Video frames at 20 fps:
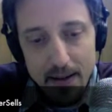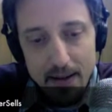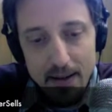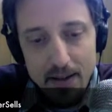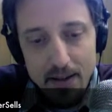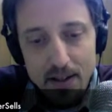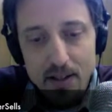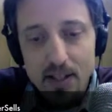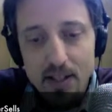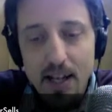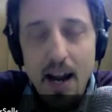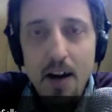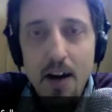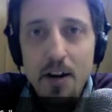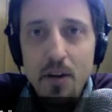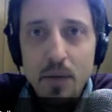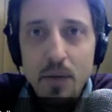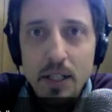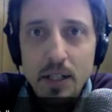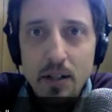to scare
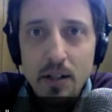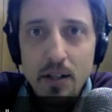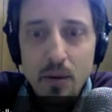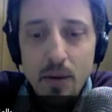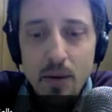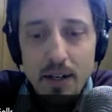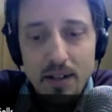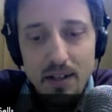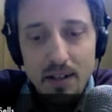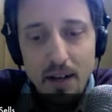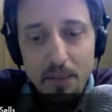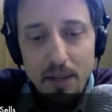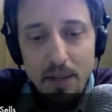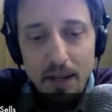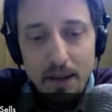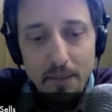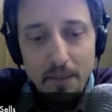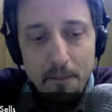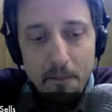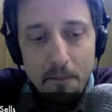you into doing
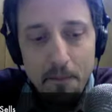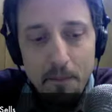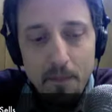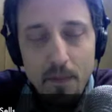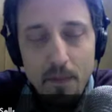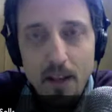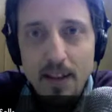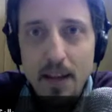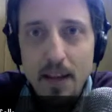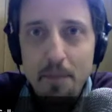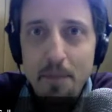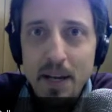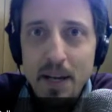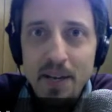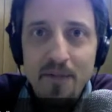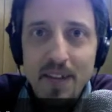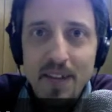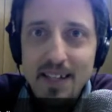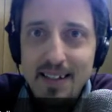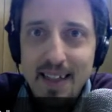something that
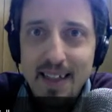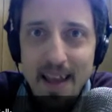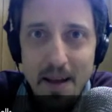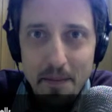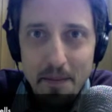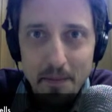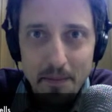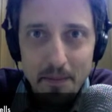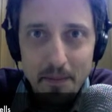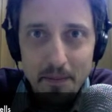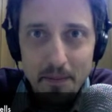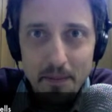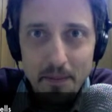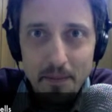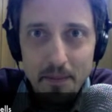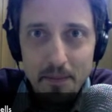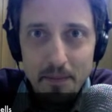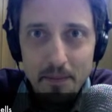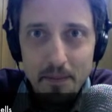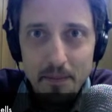benefits them.
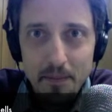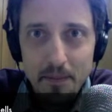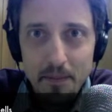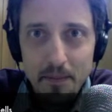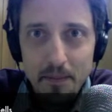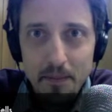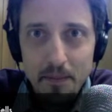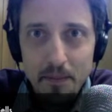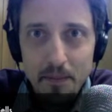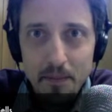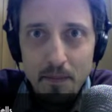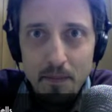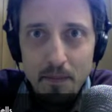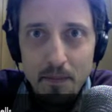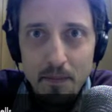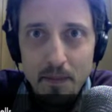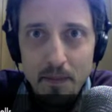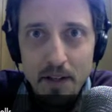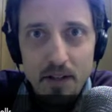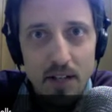
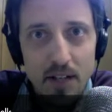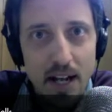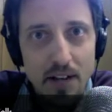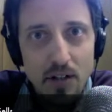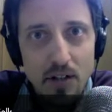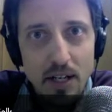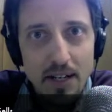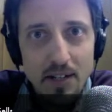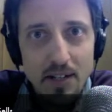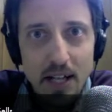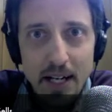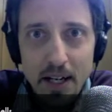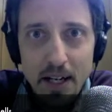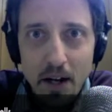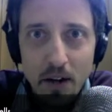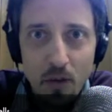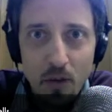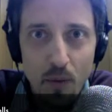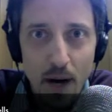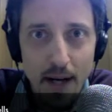This agent is getting
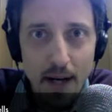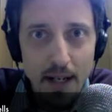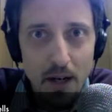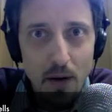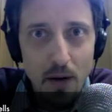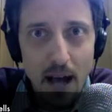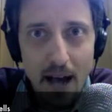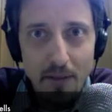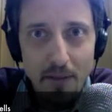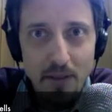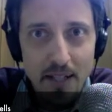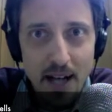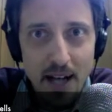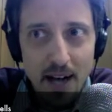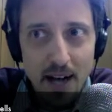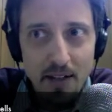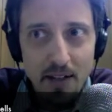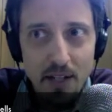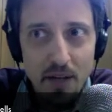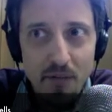on the radio
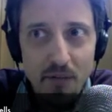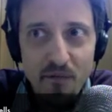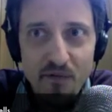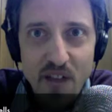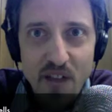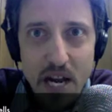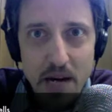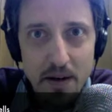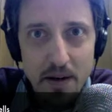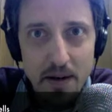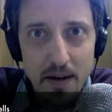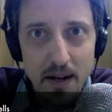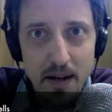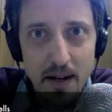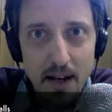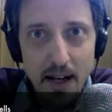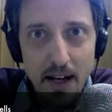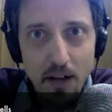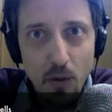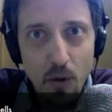advertising fear
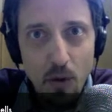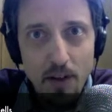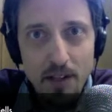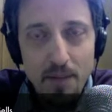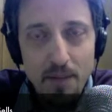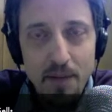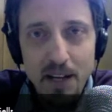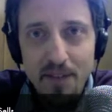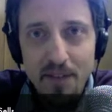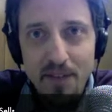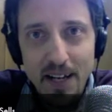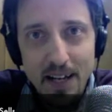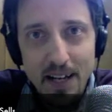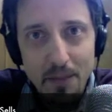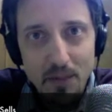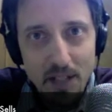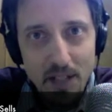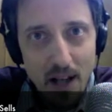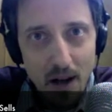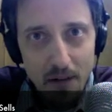in order to benefit
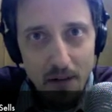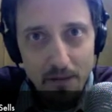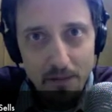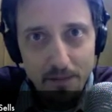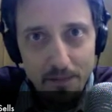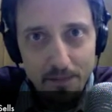himself.